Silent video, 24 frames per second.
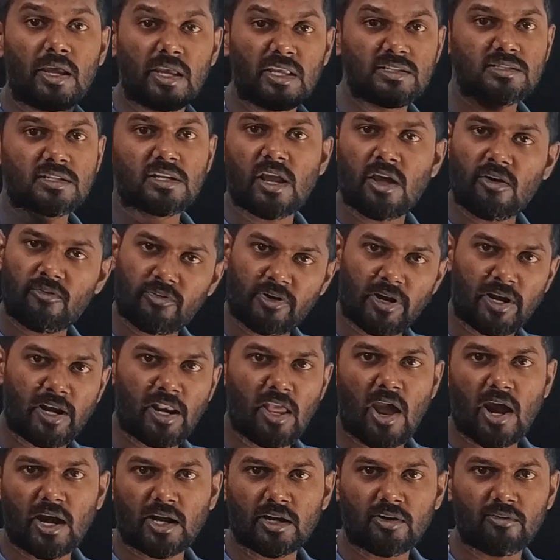history of
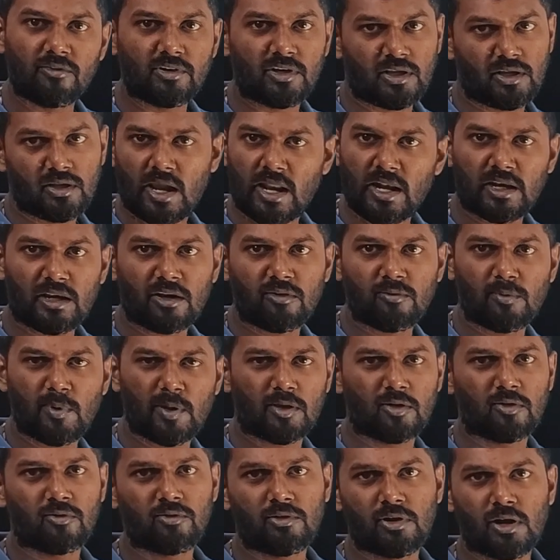radioactivity, Henry
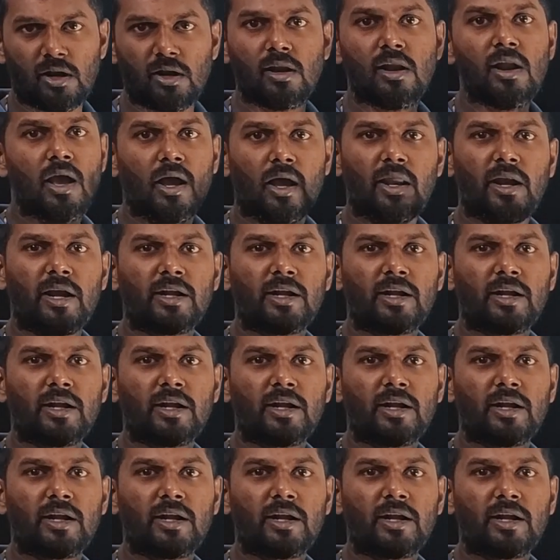Becquerel,